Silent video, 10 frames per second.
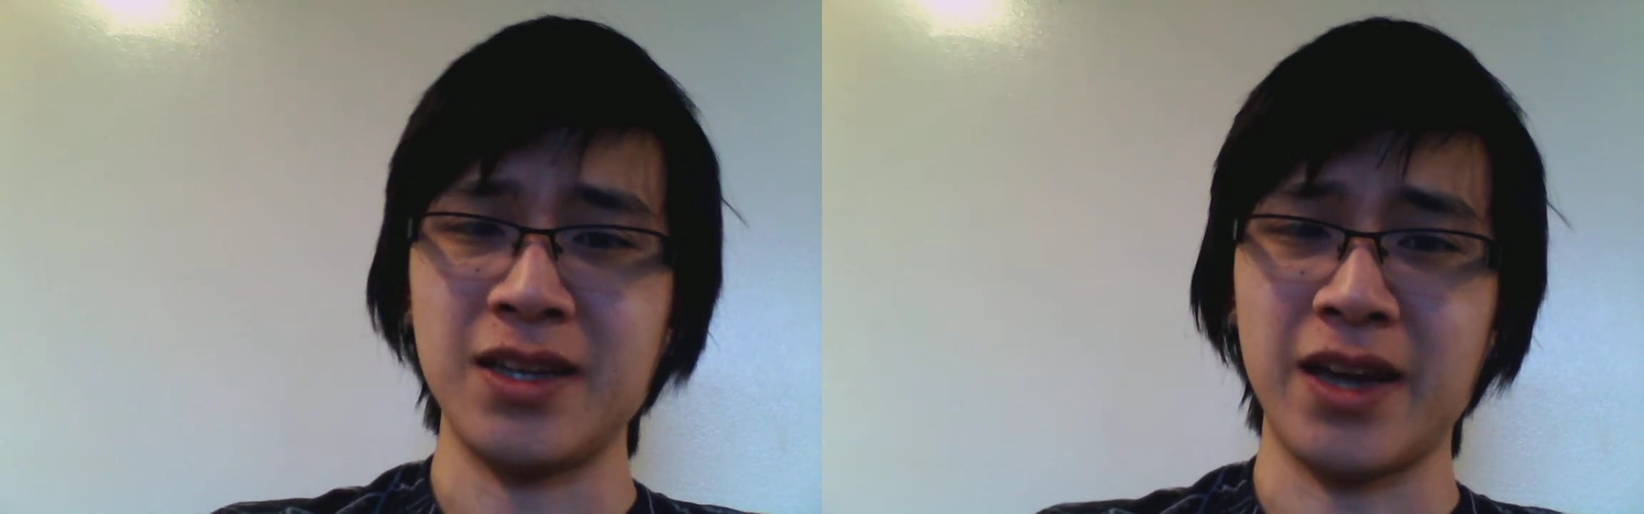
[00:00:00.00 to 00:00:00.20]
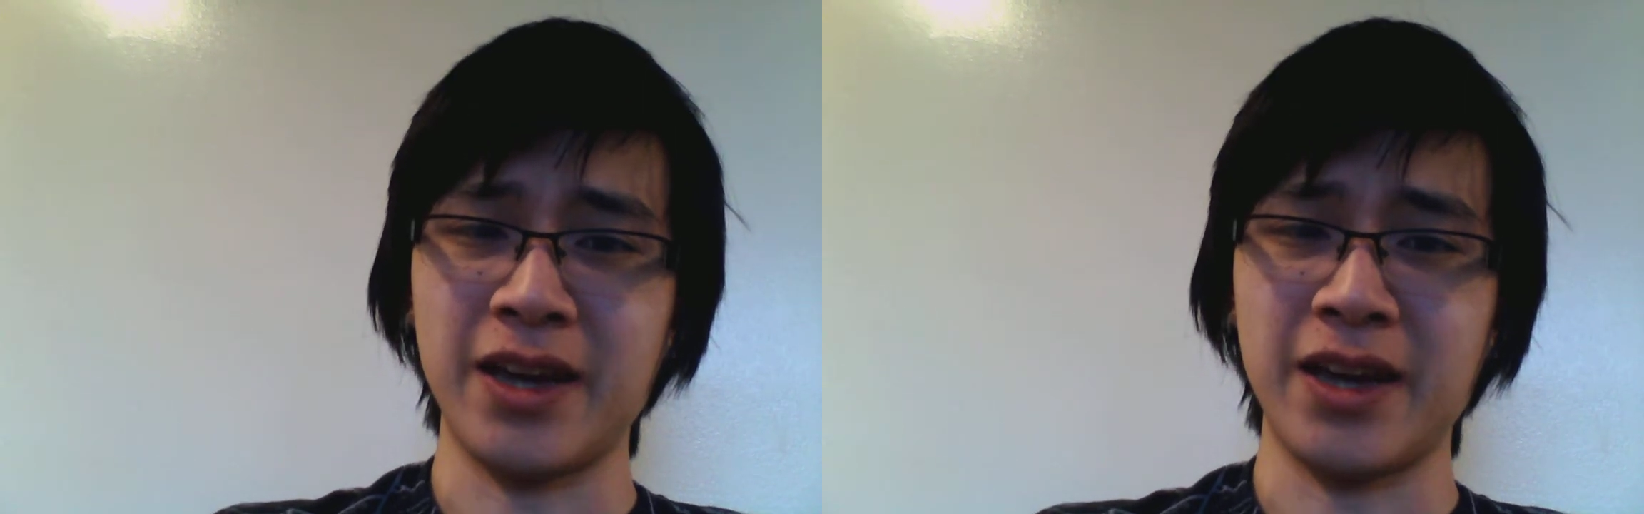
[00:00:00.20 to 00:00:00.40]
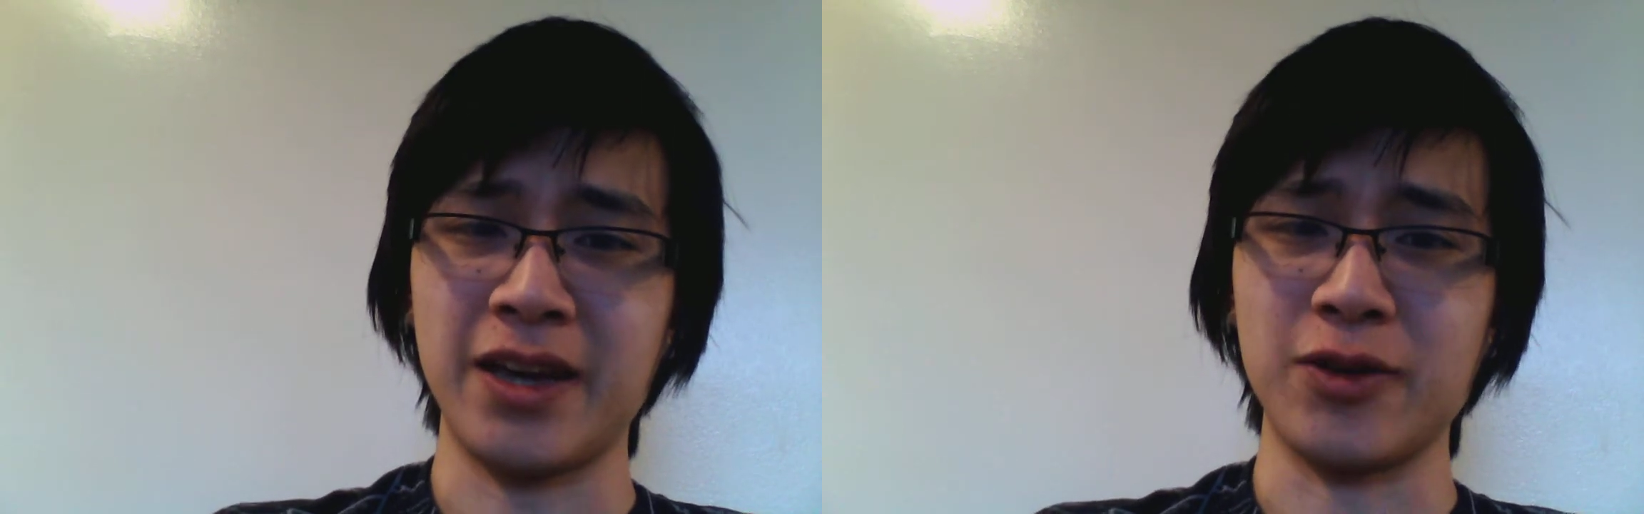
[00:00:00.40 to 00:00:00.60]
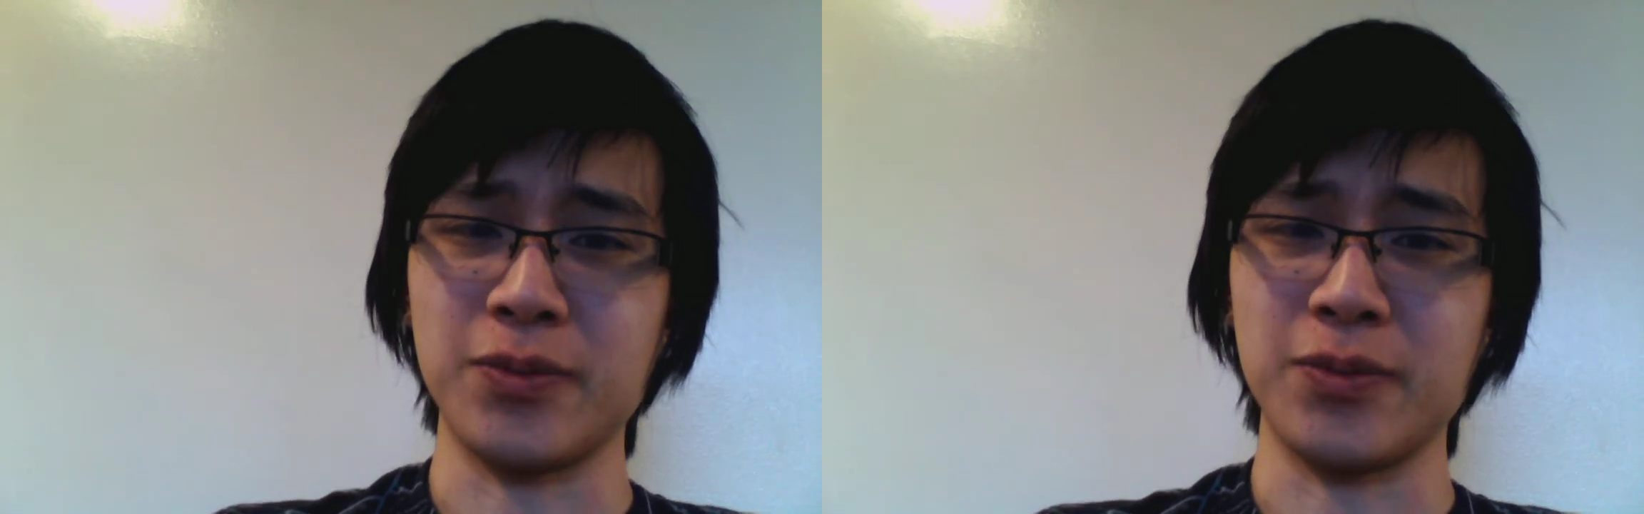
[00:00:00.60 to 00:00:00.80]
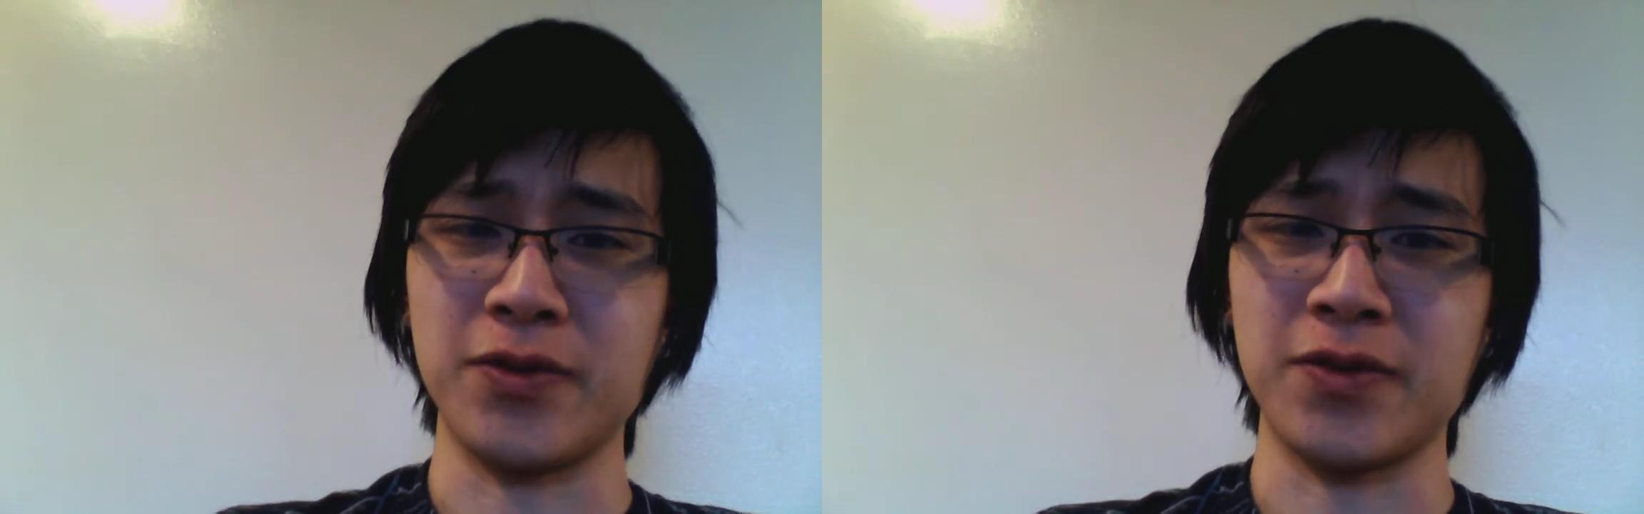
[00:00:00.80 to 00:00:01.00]
and a
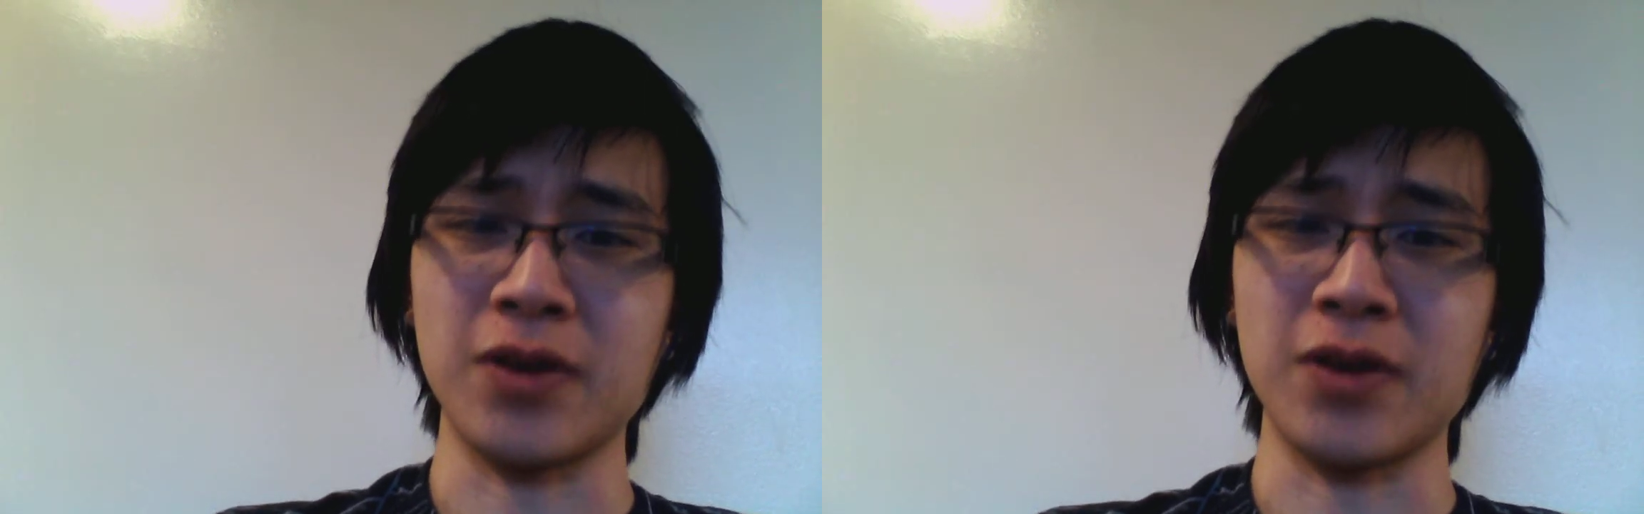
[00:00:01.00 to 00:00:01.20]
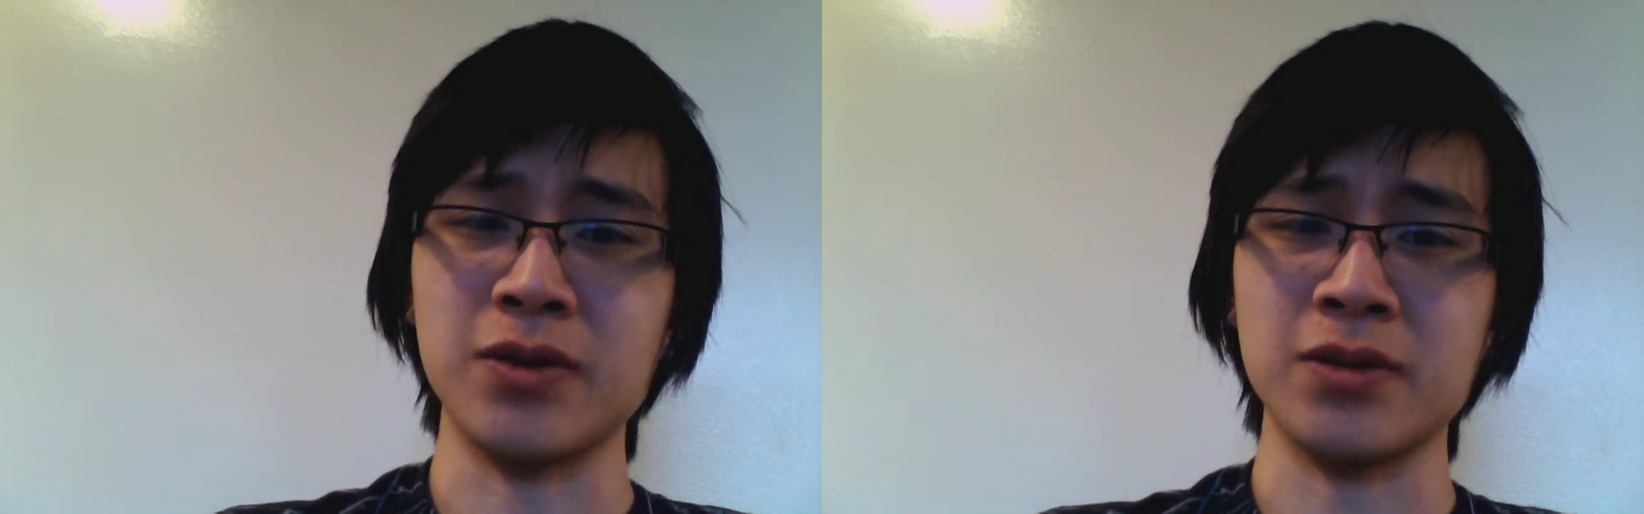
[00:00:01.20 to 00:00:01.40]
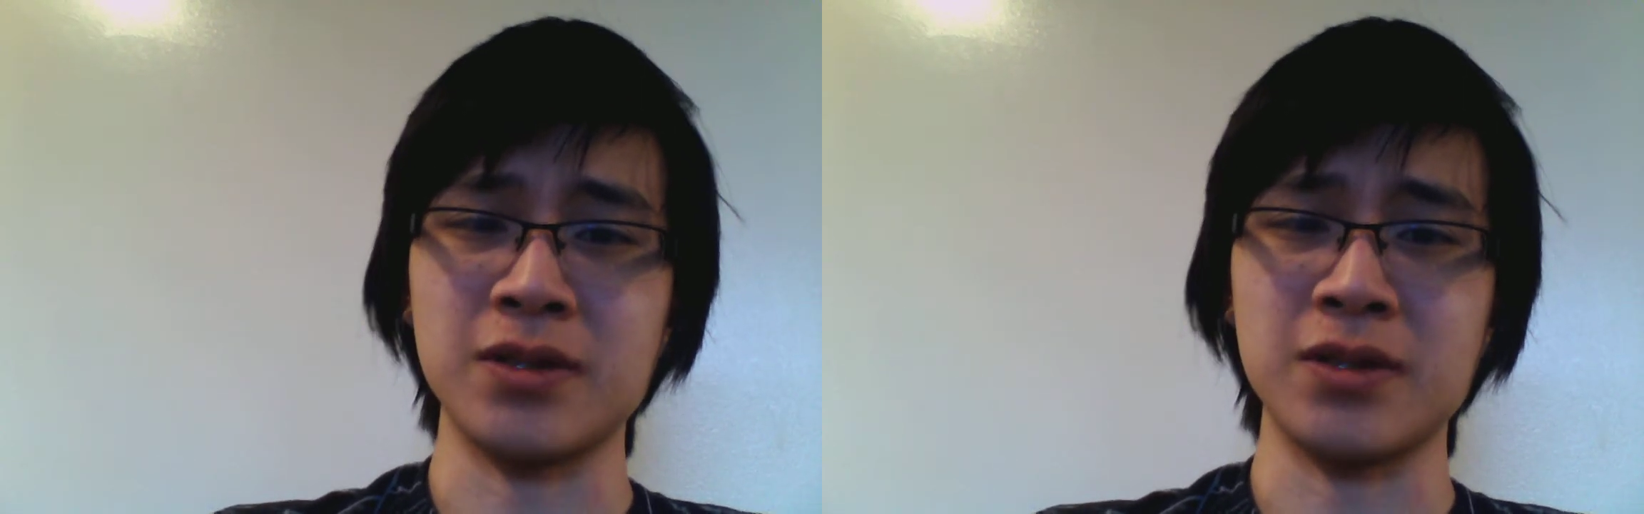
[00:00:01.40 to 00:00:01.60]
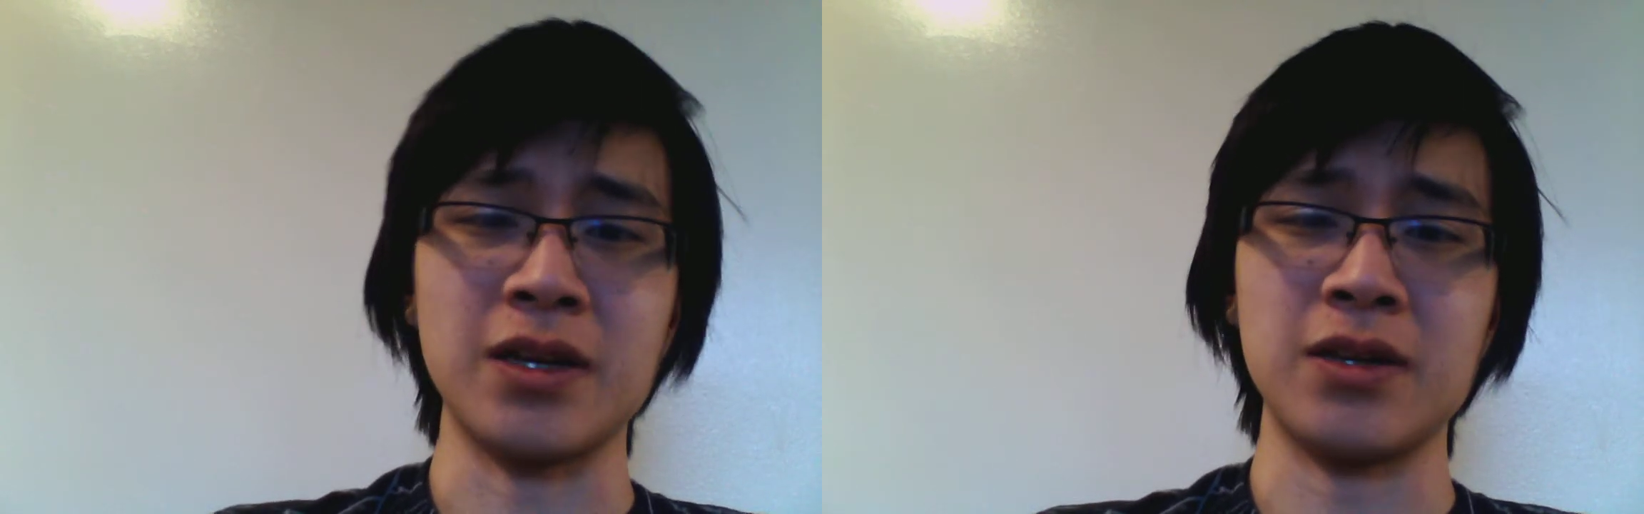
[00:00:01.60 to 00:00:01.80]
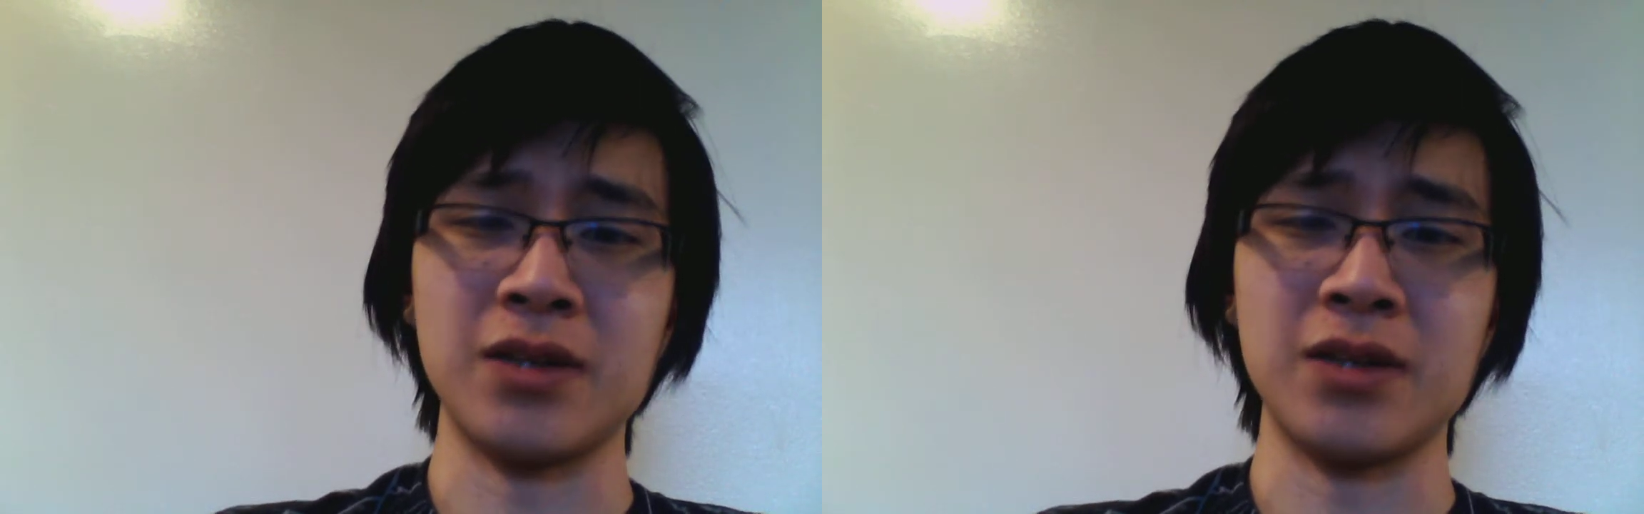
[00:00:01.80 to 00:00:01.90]
group of girls that